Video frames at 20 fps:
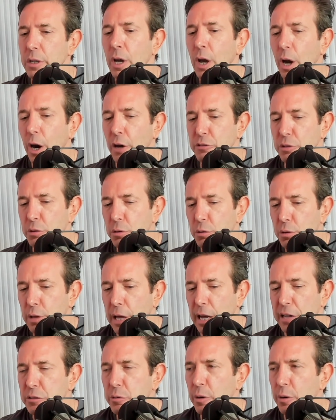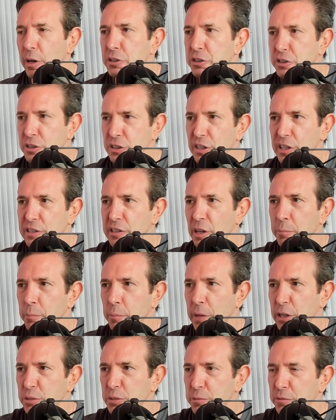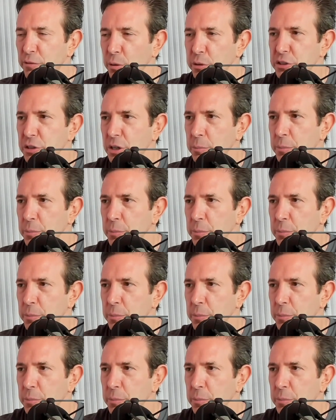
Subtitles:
right, so last question, as I mentioned before we started,